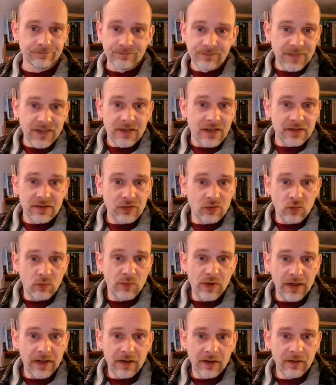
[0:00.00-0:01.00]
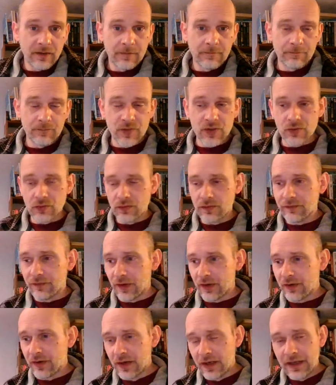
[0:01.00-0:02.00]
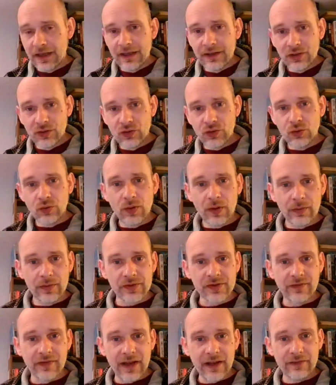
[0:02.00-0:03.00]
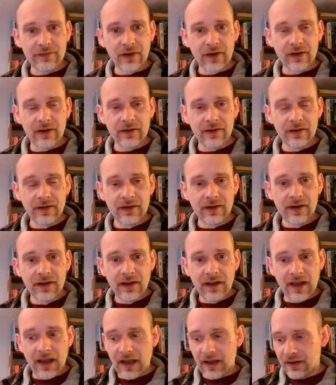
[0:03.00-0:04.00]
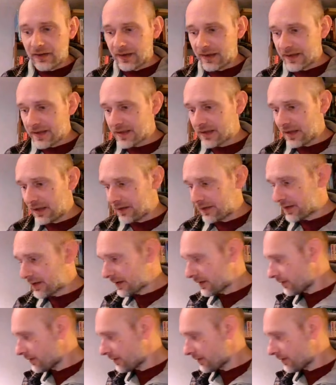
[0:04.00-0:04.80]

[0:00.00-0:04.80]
It's a no-brainer. So for 2 hours of effort, I listed